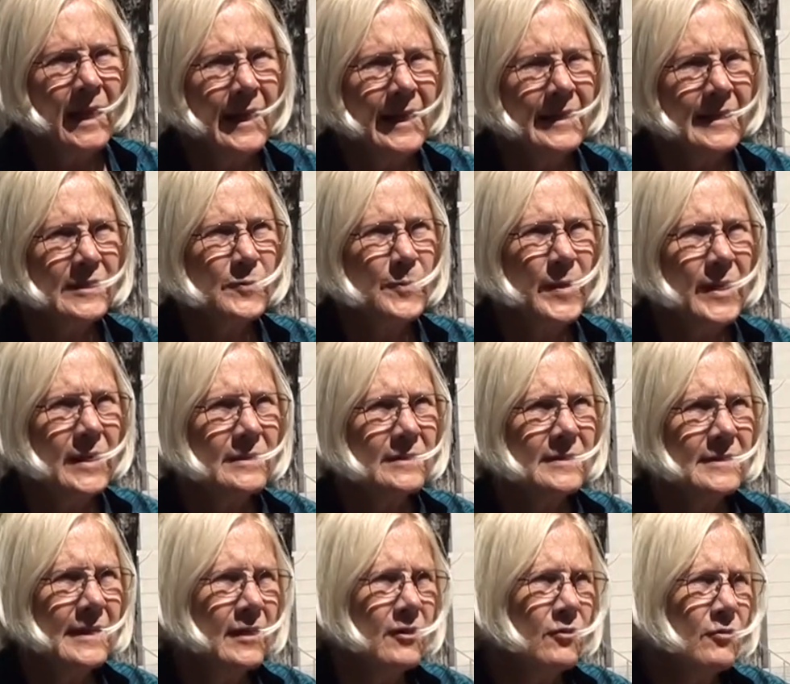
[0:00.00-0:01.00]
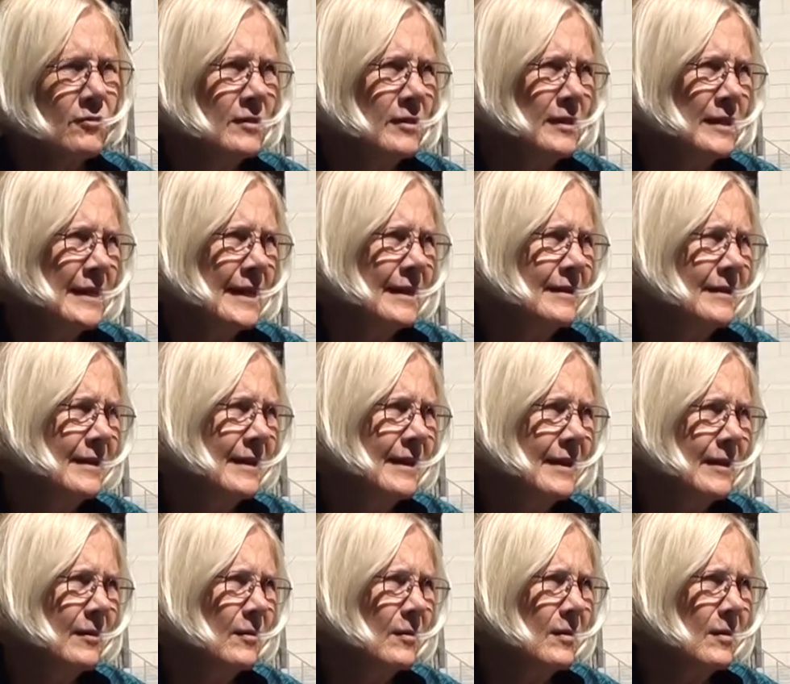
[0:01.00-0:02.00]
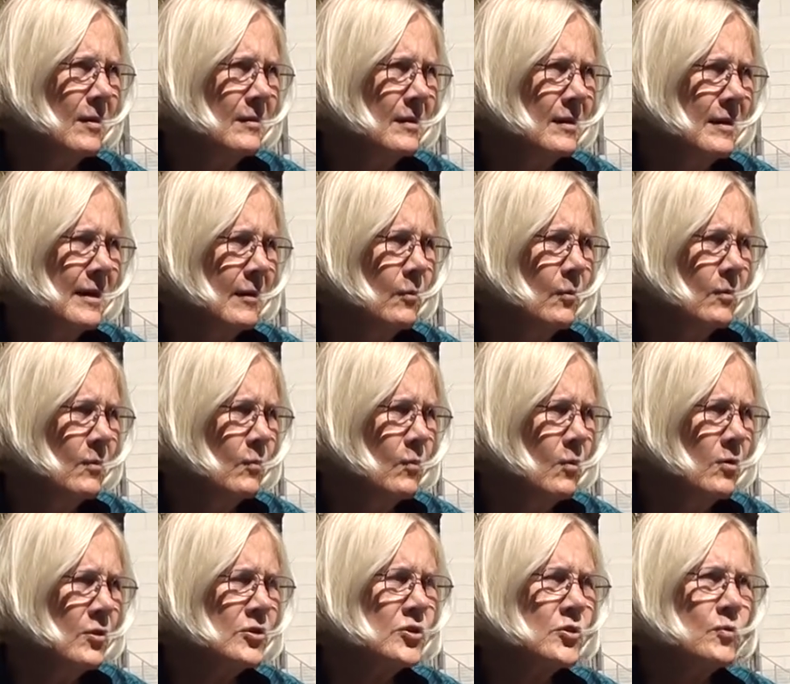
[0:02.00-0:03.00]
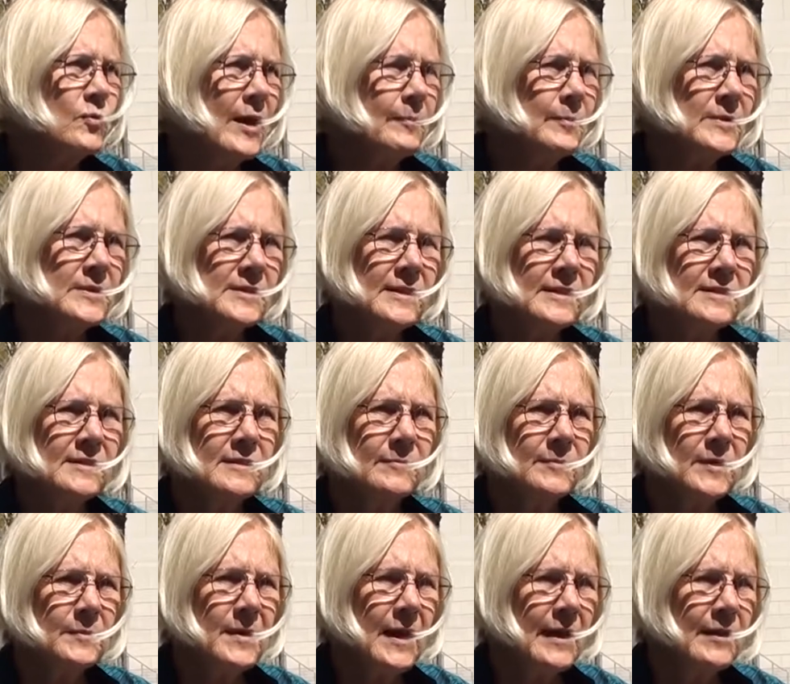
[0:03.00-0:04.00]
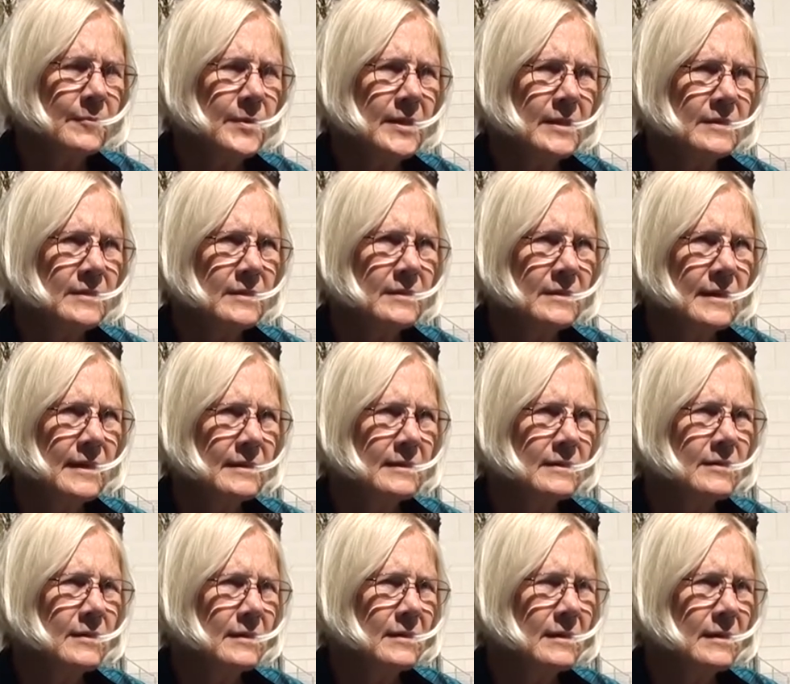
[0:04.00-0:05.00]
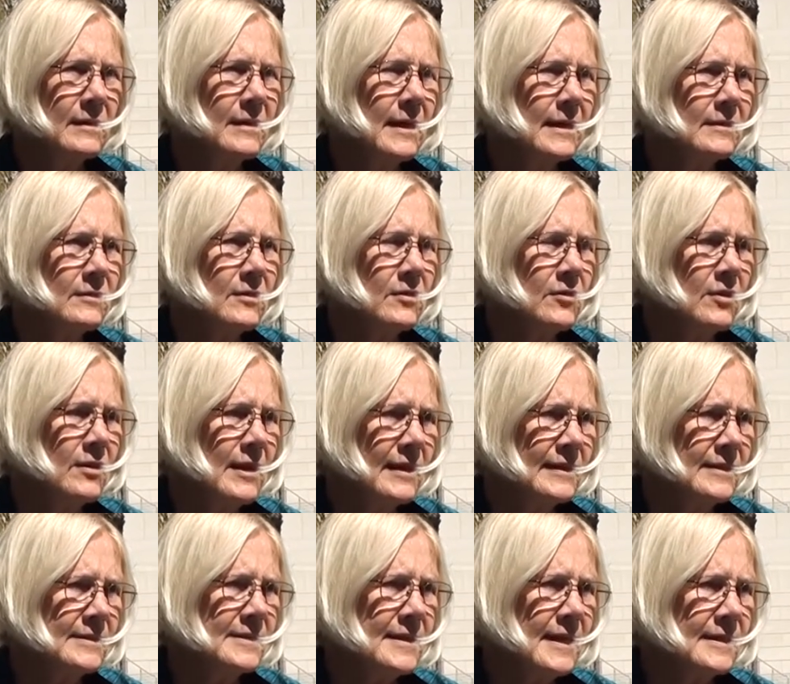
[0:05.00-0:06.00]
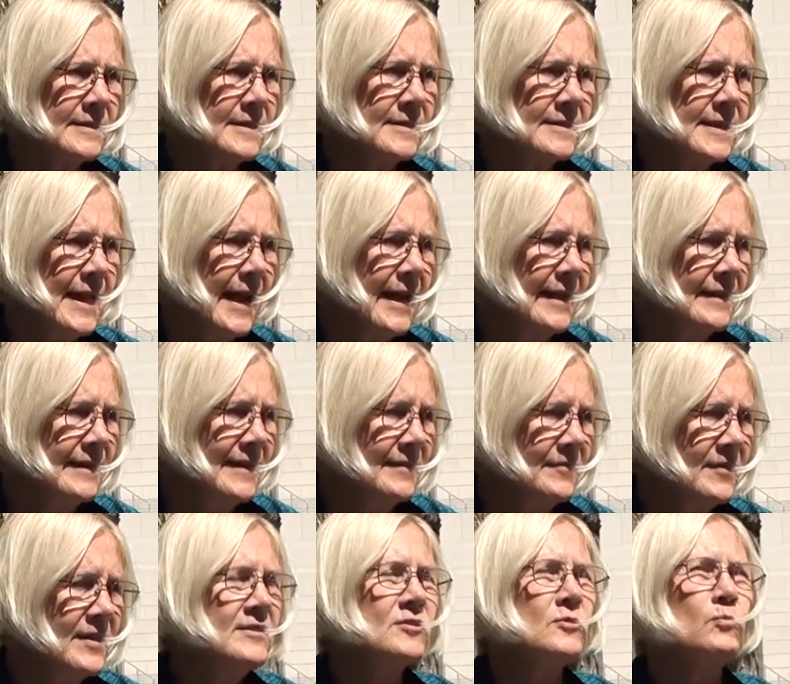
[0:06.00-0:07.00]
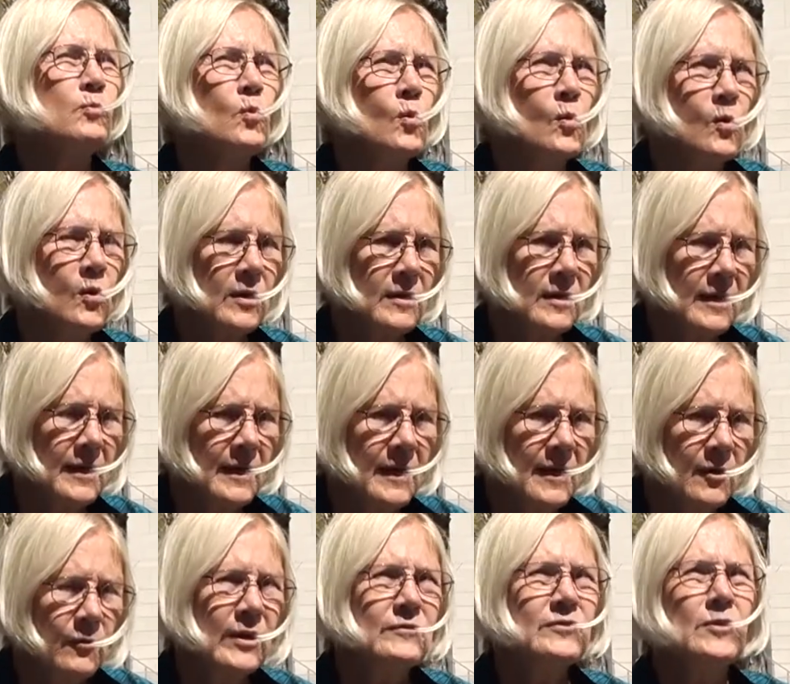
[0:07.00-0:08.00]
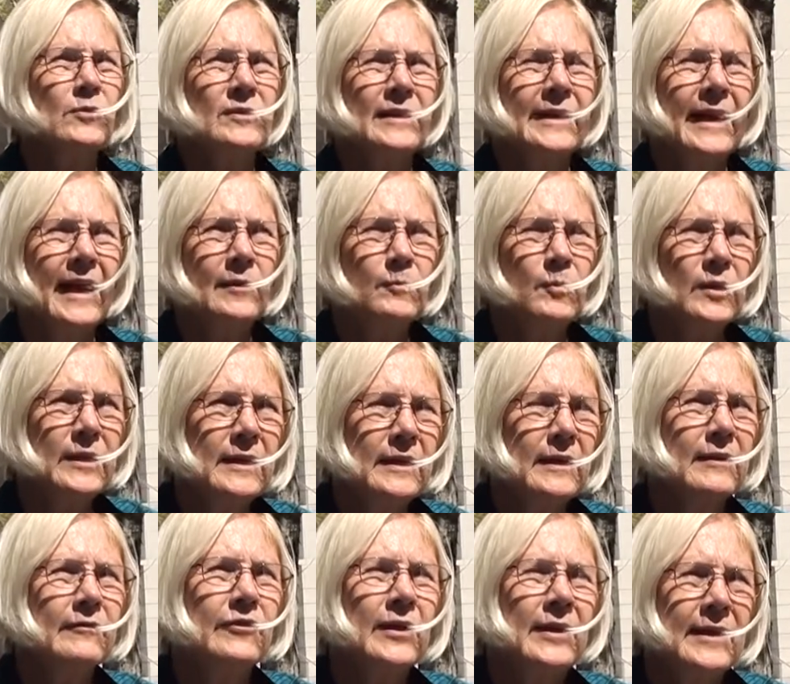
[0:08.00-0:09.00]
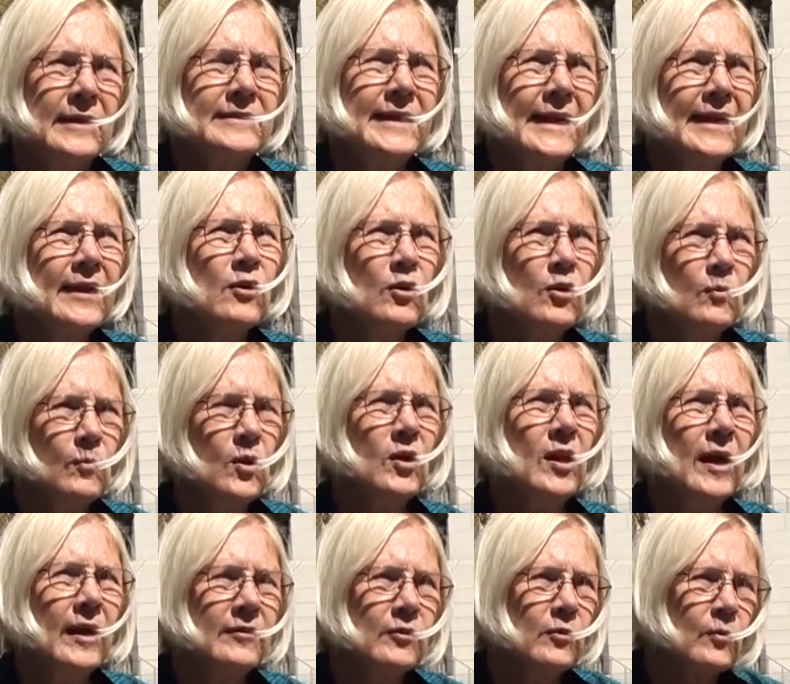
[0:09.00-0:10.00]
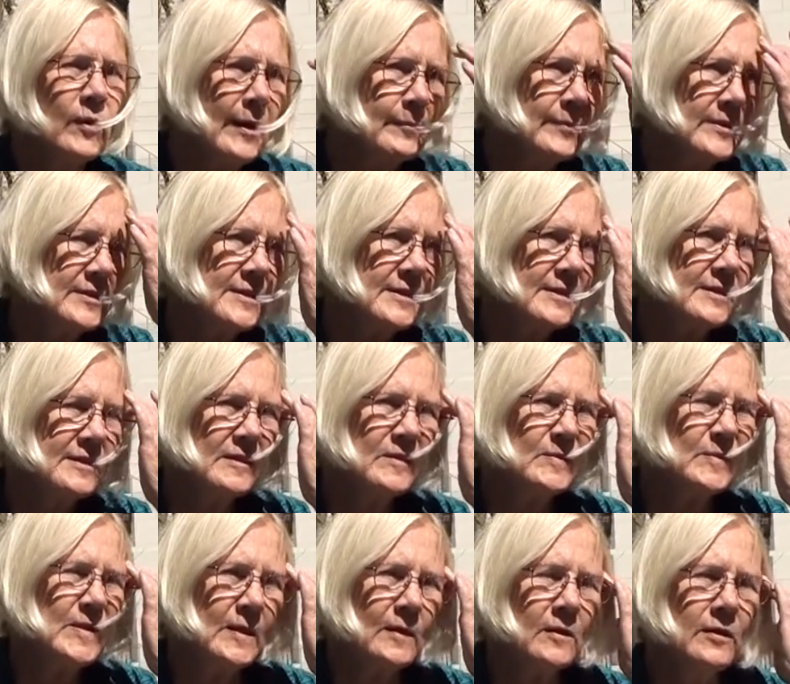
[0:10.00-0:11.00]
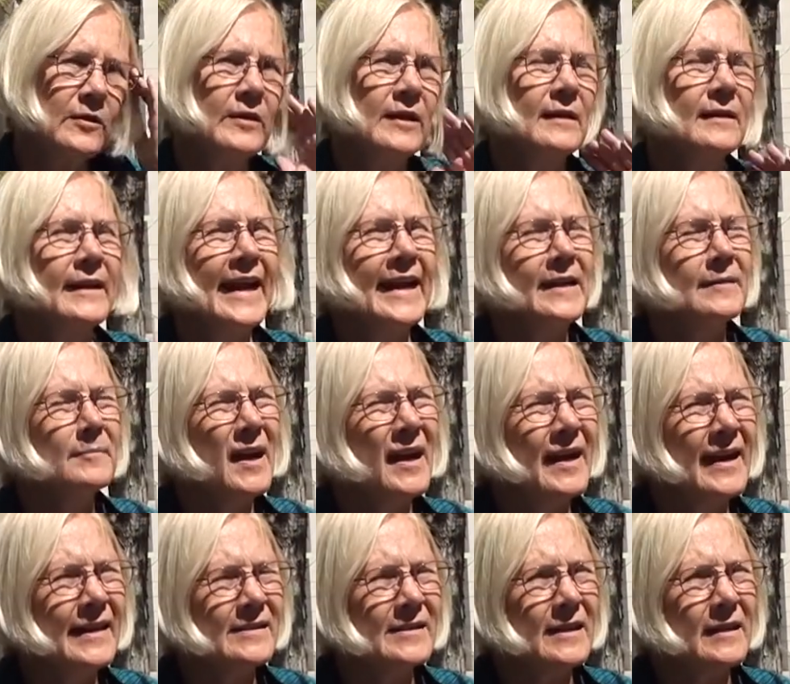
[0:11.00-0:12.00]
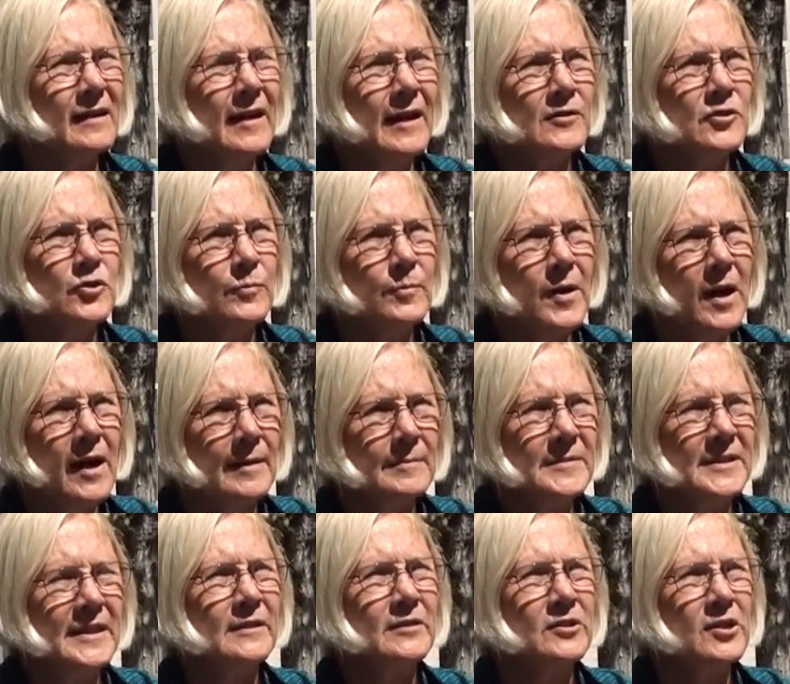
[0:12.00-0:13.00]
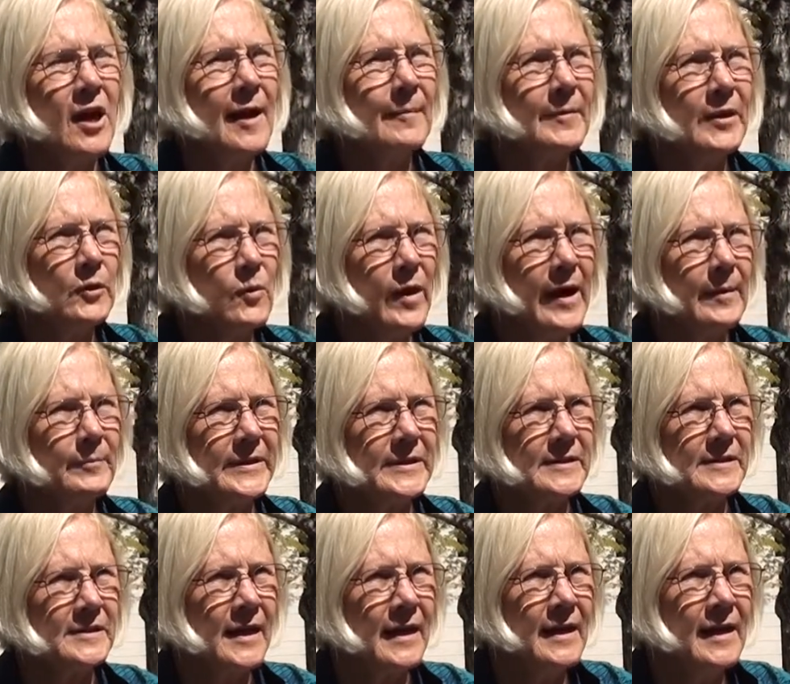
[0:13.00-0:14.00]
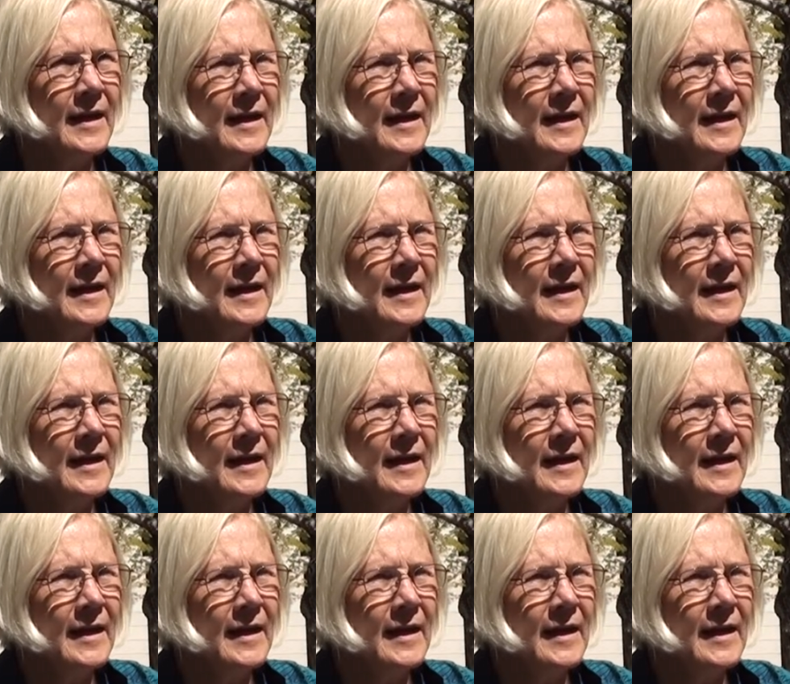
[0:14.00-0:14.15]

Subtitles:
It has been singularly the worst weapon system, in my opinion, that the United States has had in this war. We've certainly had plenty of terrible other weapon systems, including landmines and cluster bombs and atomic weapons.